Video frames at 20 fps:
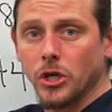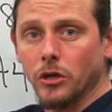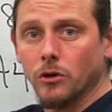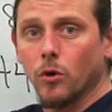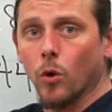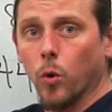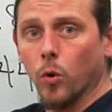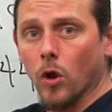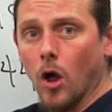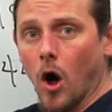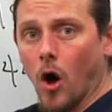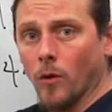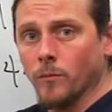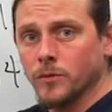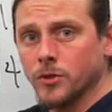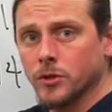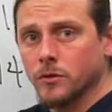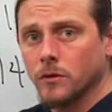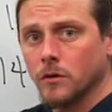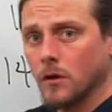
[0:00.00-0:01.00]
in
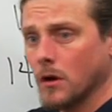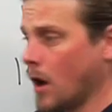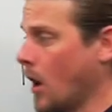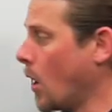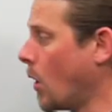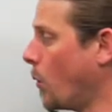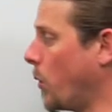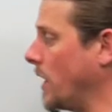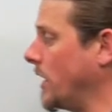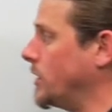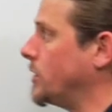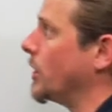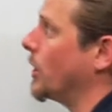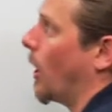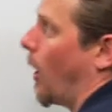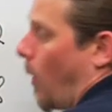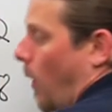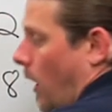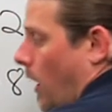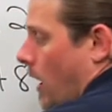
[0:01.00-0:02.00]
coulombs, we
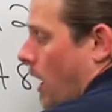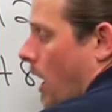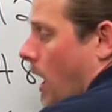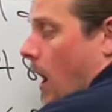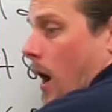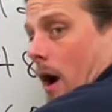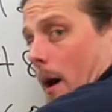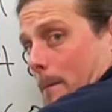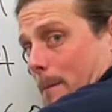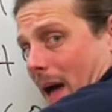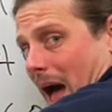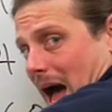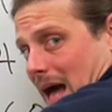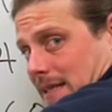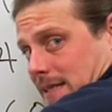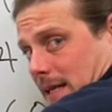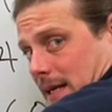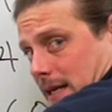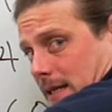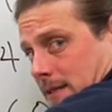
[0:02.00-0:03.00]
do
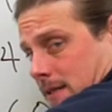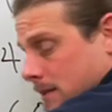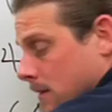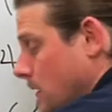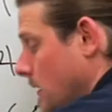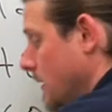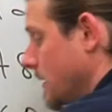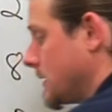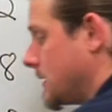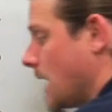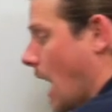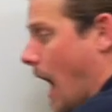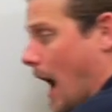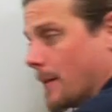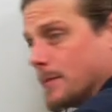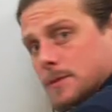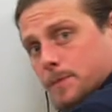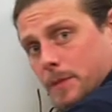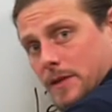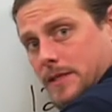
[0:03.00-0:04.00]
capacitance
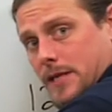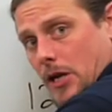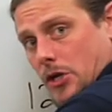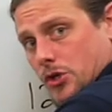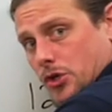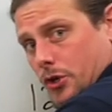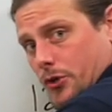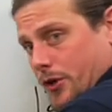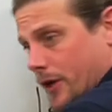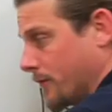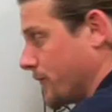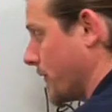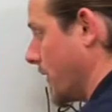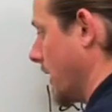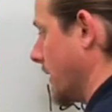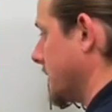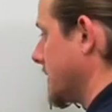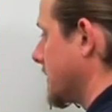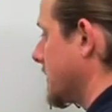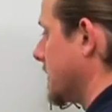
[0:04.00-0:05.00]
times potential
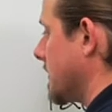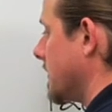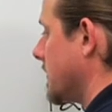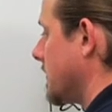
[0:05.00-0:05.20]
difference.